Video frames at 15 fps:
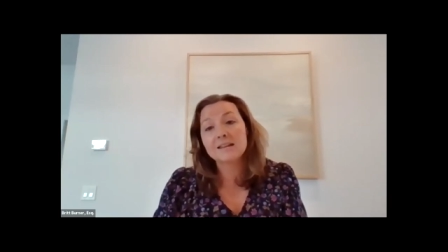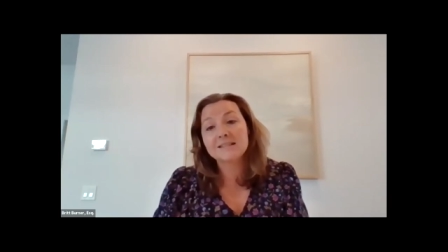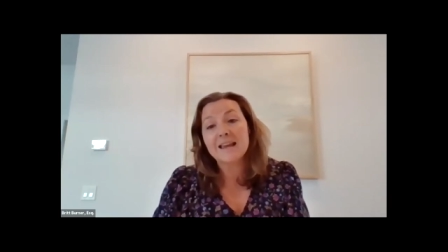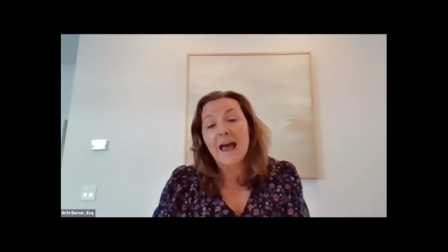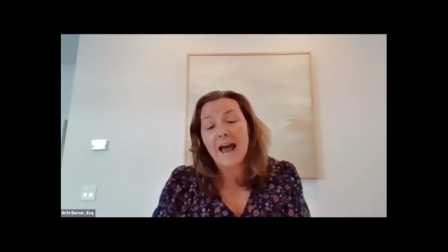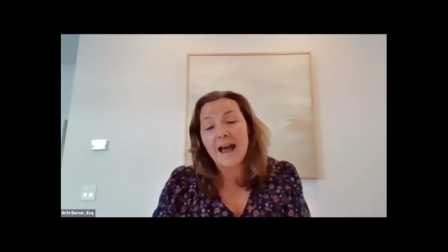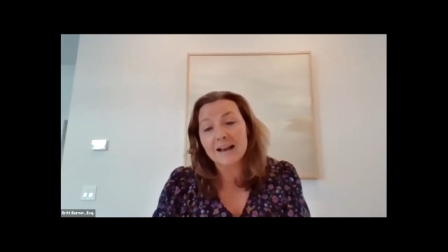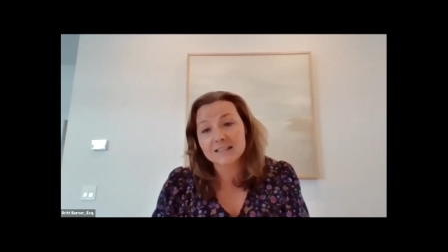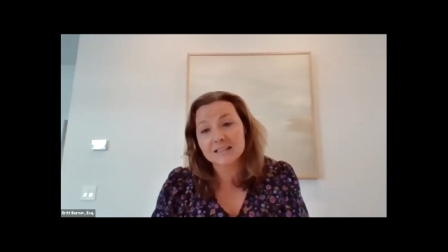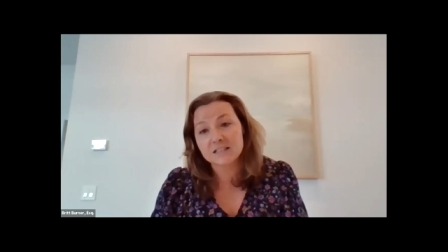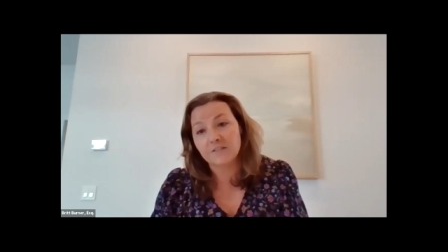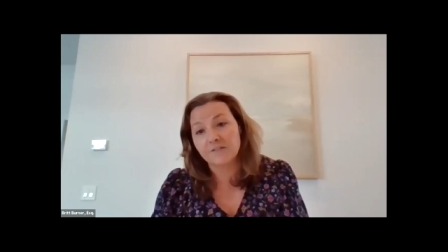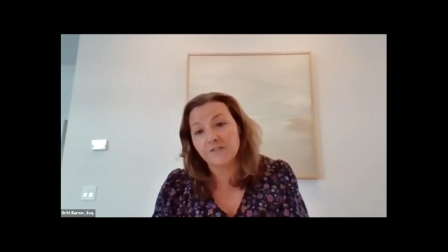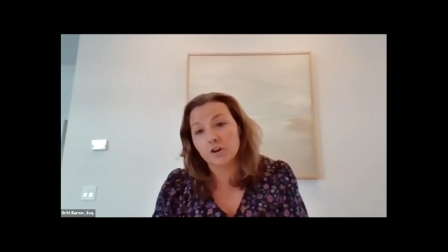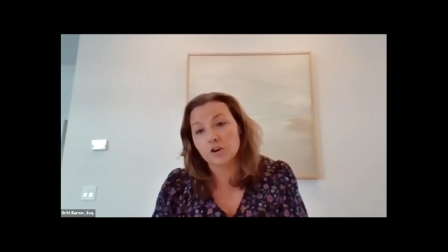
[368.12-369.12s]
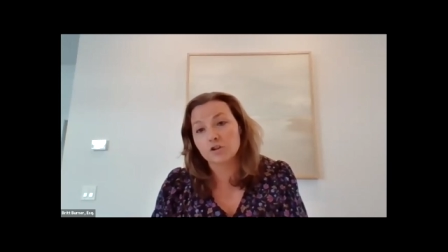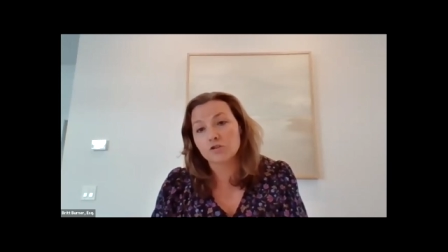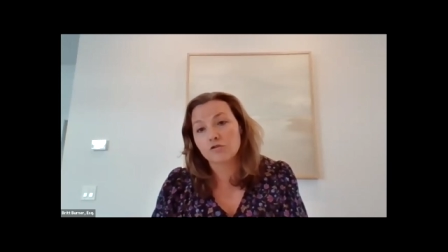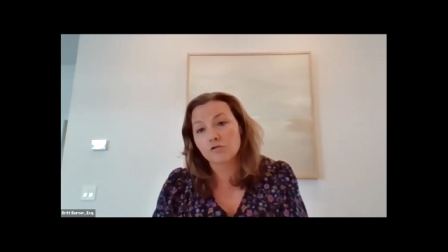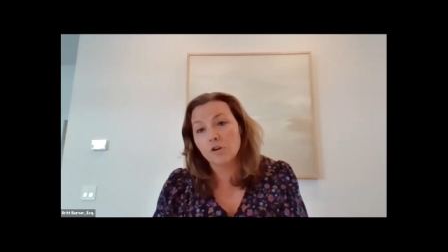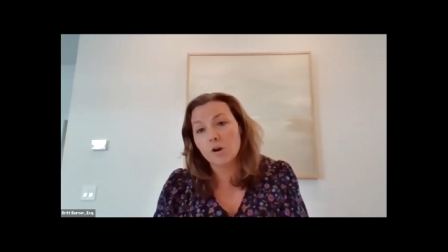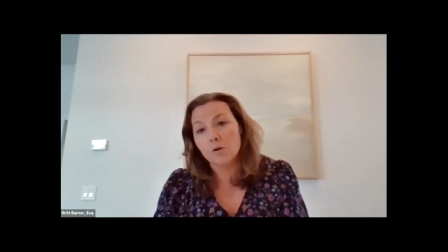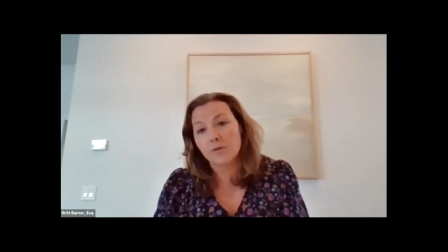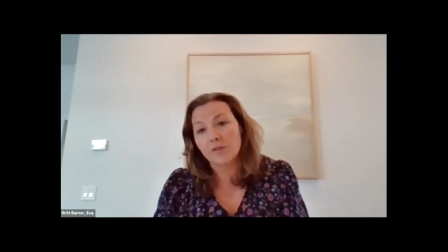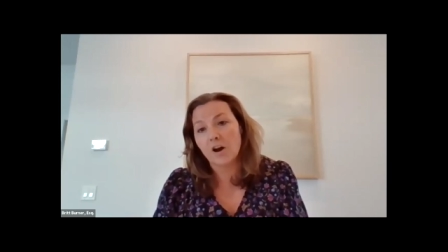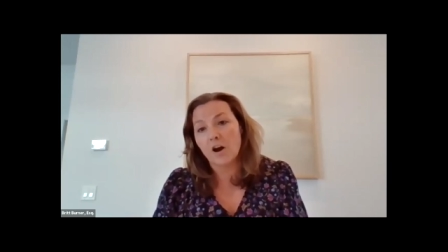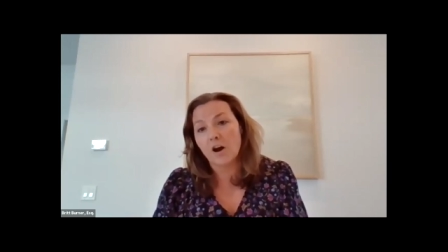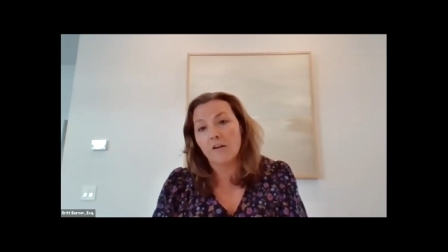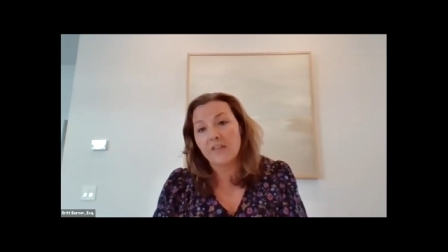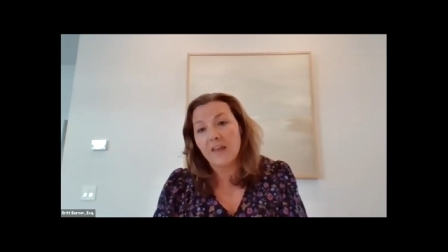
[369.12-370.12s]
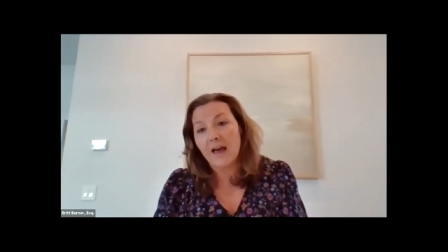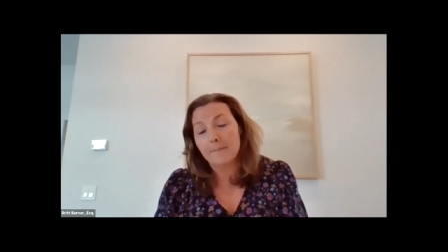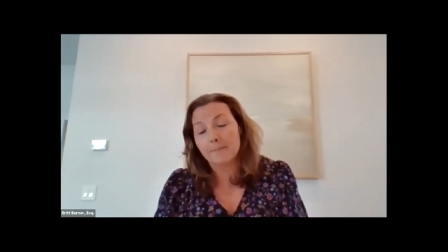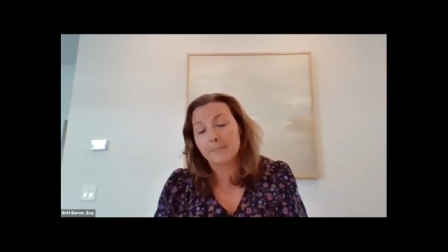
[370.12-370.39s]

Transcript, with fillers: tax-deferred growth on that